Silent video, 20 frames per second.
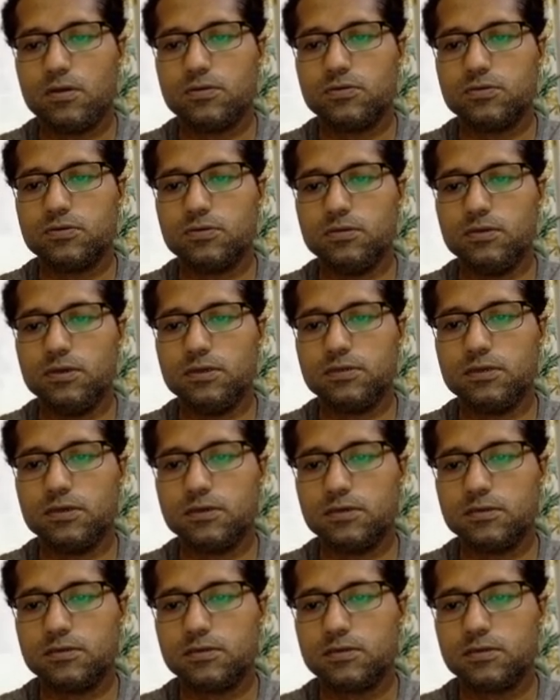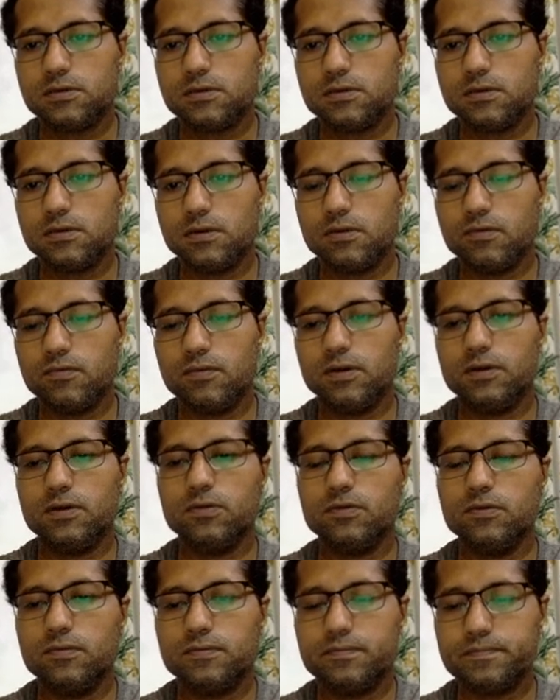So this is equal
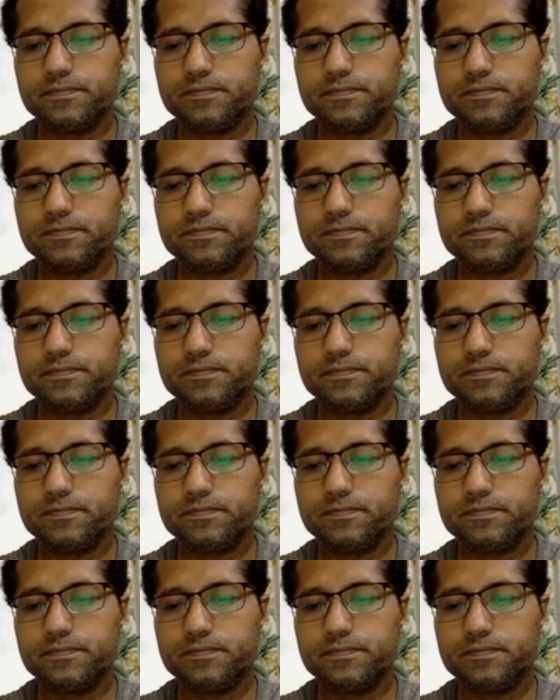to